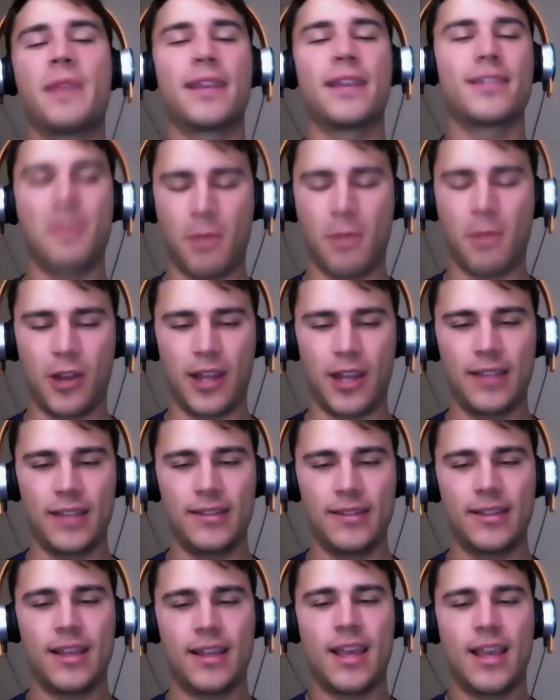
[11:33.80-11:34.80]
communities,
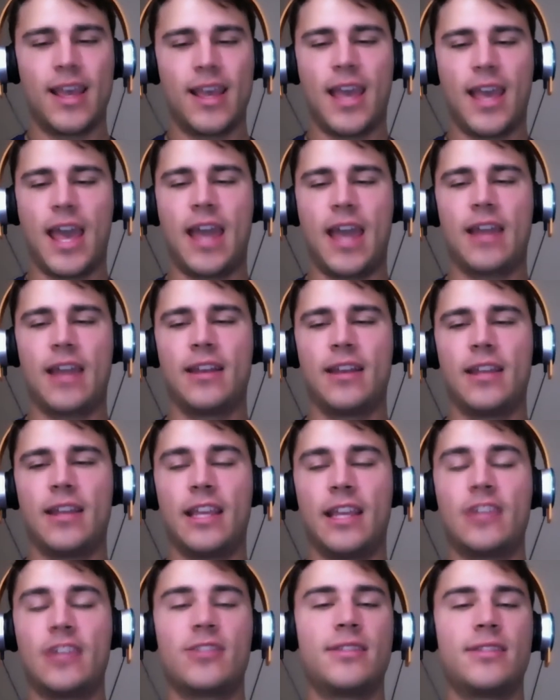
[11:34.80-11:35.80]
and he
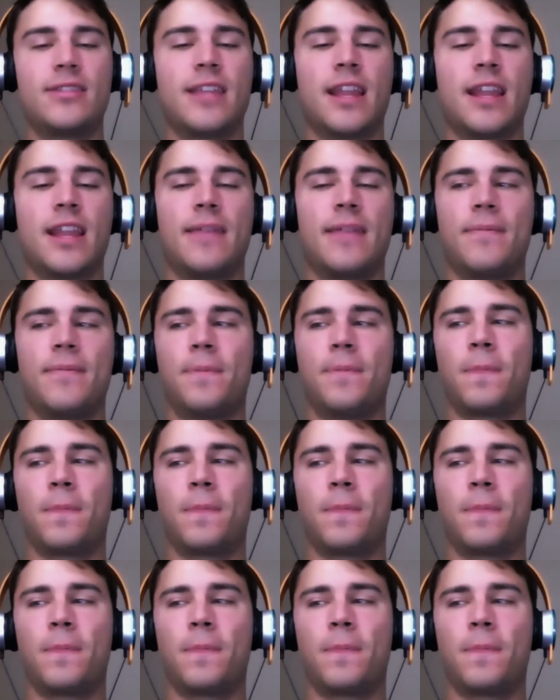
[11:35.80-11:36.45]
just did it.